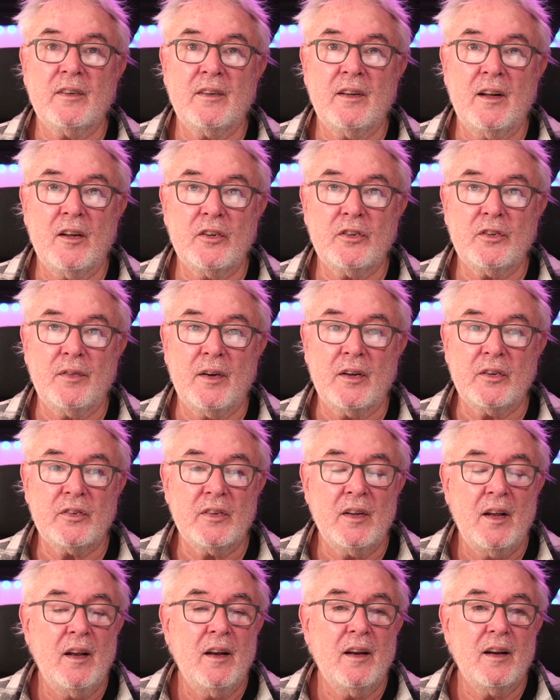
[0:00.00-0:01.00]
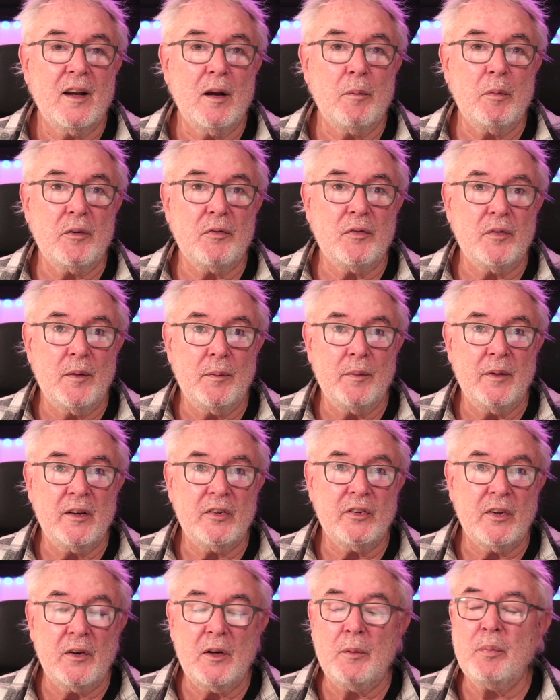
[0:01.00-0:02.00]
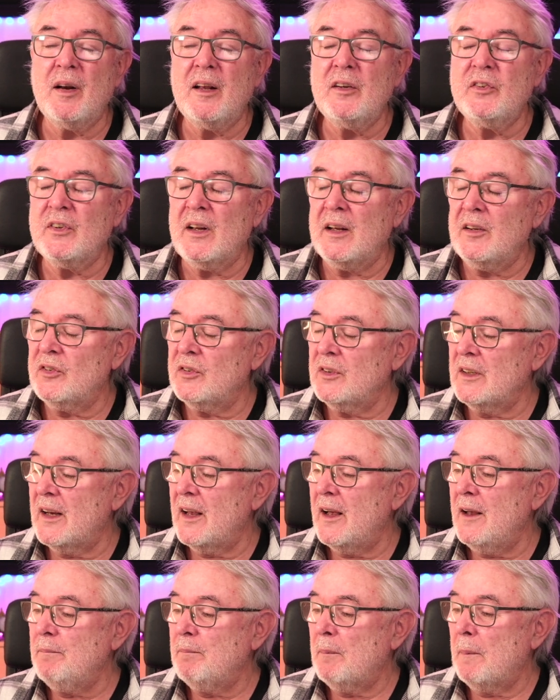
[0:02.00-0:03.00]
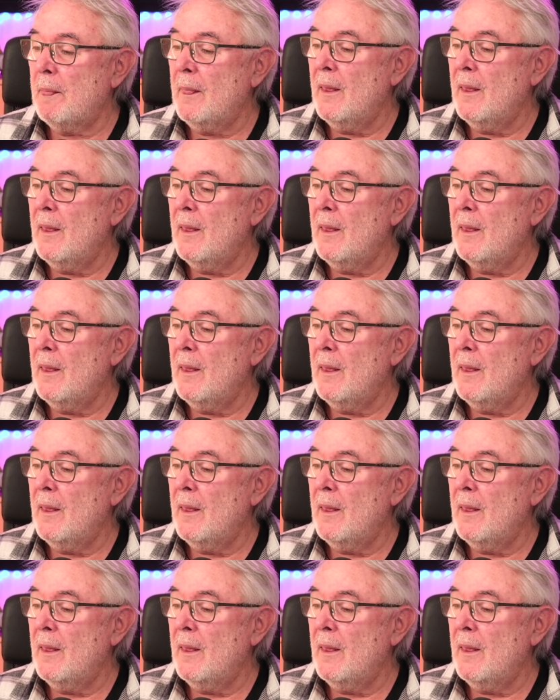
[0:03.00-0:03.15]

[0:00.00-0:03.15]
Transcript: The Last of Us coming from the Sony PlayStation game.